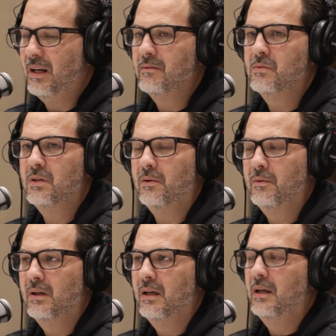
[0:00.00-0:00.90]
Right. So
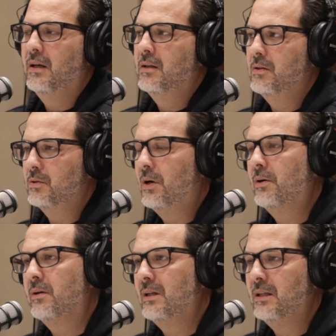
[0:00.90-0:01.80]
it's
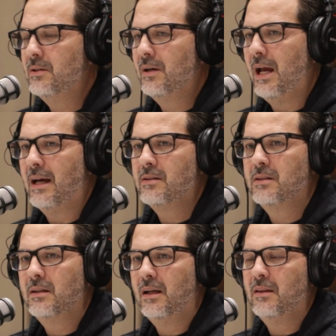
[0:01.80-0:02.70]
harder to get your
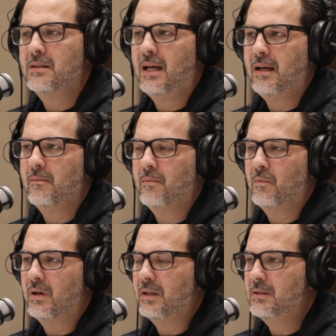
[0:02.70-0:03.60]
cash. And the second
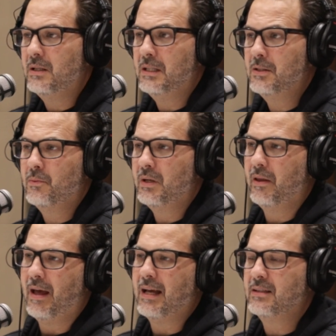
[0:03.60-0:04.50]
one is it's a
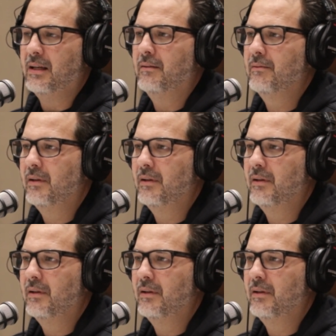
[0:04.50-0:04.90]
real asset.